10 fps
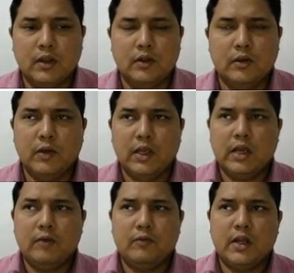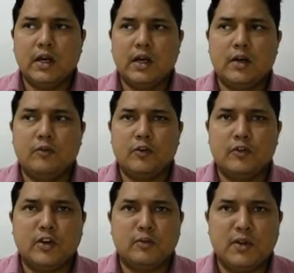So we have targeted for
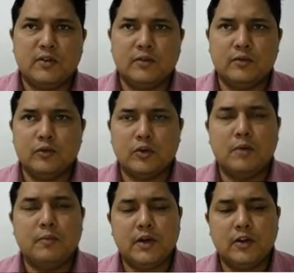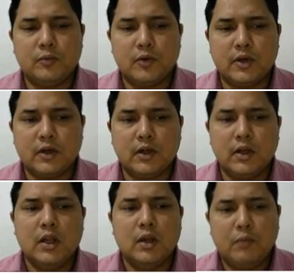6 months to complete this project.
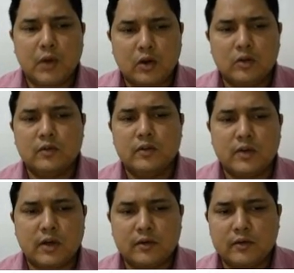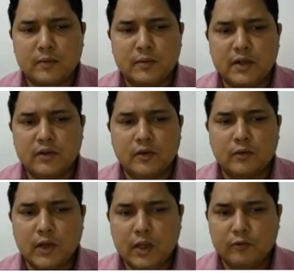Because of some things,
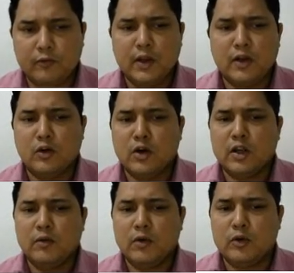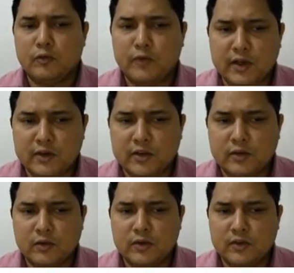if we are not able to finish
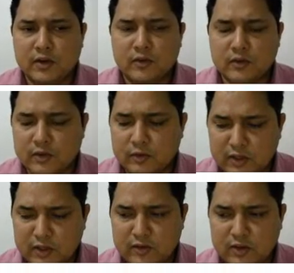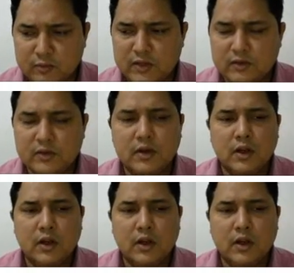this one within 6 months,